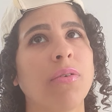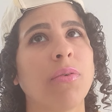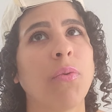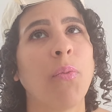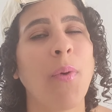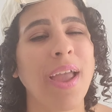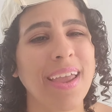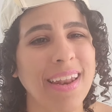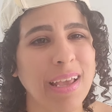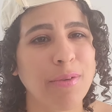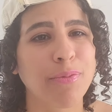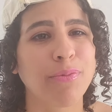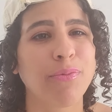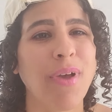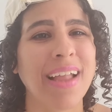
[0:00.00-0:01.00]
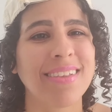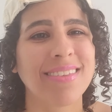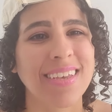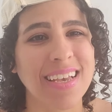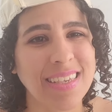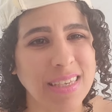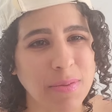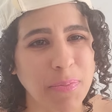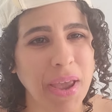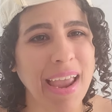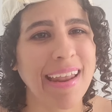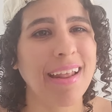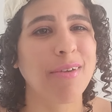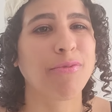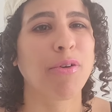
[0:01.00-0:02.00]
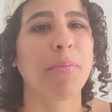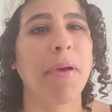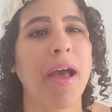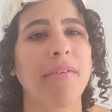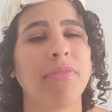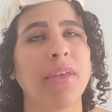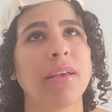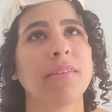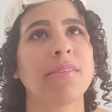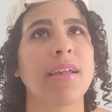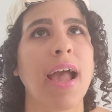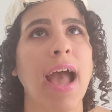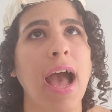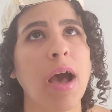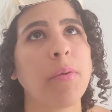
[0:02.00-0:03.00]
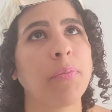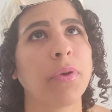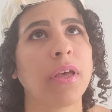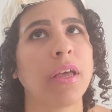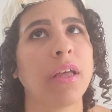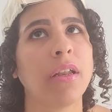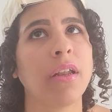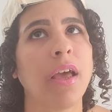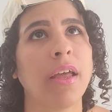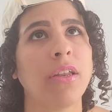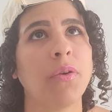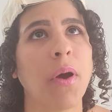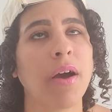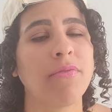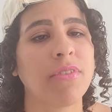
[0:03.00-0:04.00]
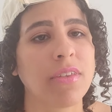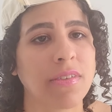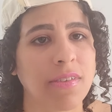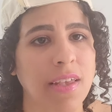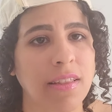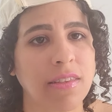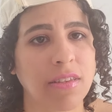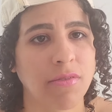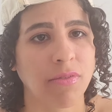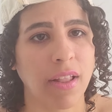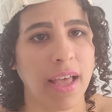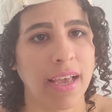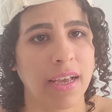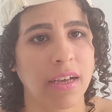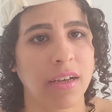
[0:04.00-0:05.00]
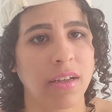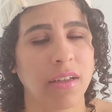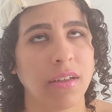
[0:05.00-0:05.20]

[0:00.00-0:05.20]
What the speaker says: waiting, anticipating for bad things to happen, and you have this sense of like,